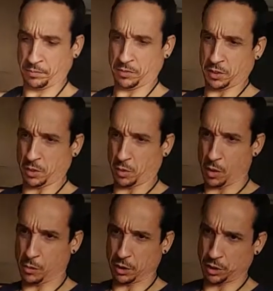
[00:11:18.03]
So how
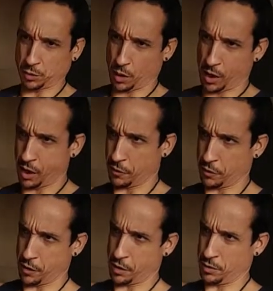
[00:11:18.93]
much do I have
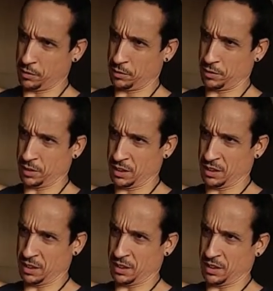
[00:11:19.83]
here?
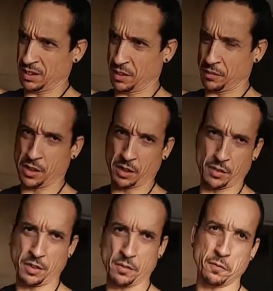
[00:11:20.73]

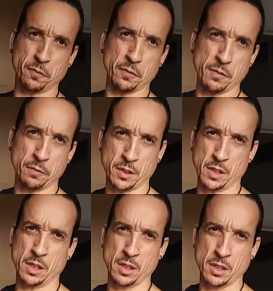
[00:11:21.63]

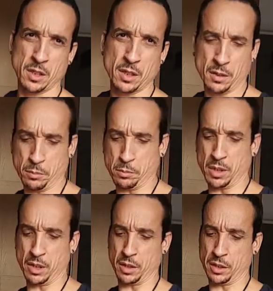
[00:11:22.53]
750
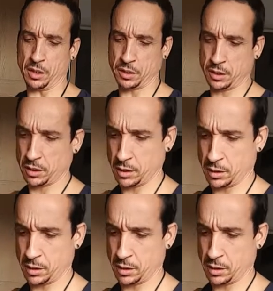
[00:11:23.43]
milliliters.